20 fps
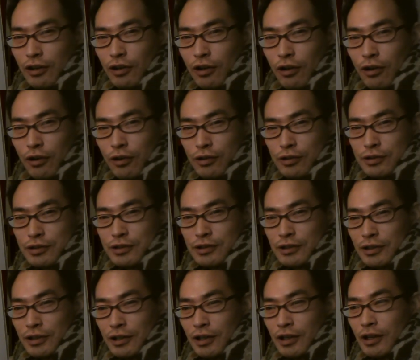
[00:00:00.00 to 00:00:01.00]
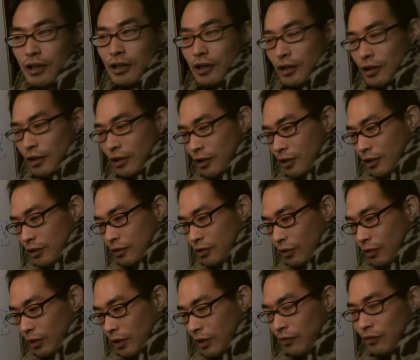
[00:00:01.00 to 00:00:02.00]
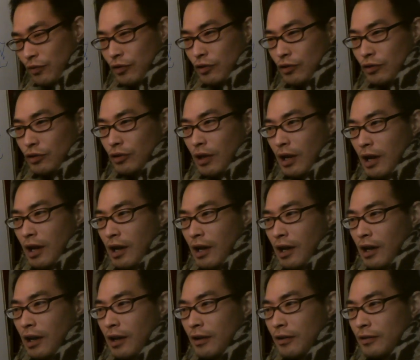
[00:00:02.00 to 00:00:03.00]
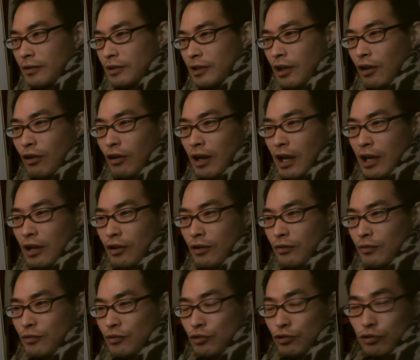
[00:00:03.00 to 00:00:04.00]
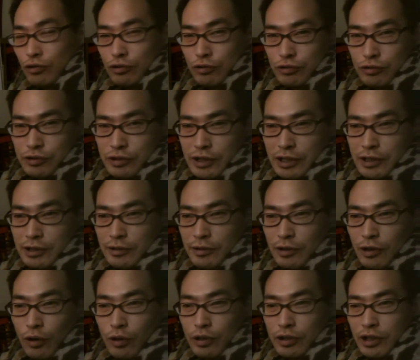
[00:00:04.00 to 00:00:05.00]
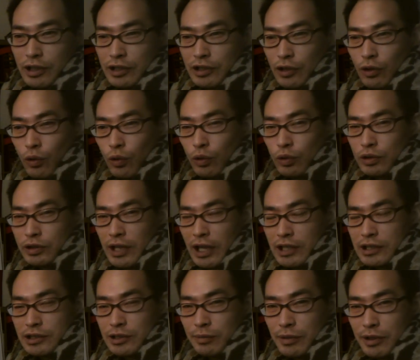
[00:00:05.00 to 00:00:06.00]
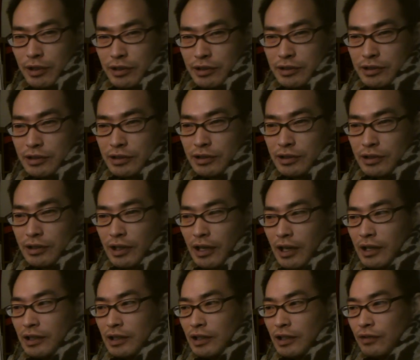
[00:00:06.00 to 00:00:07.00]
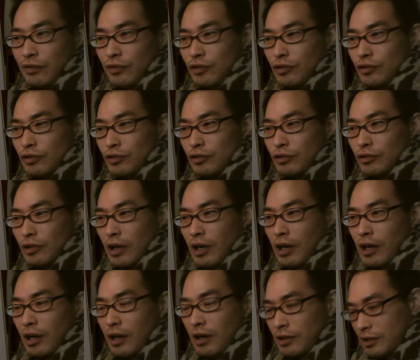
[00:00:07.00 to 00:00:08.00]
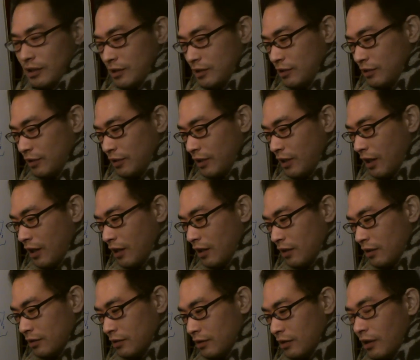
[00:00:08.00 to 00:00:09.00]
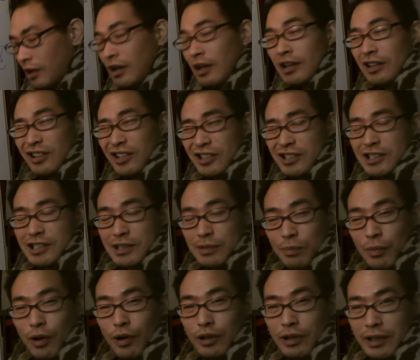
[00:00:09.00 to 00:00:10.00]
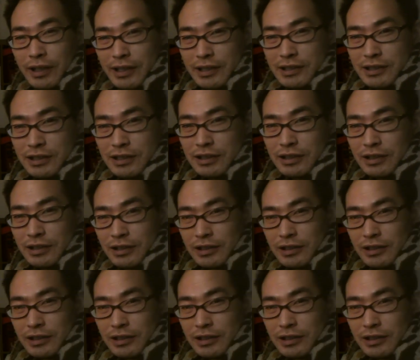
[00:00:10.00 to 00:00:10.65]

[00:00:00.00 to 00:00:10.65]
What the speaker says: laws. So if you, there are a lot of rules in the Old Testament, and if you disregard the smallest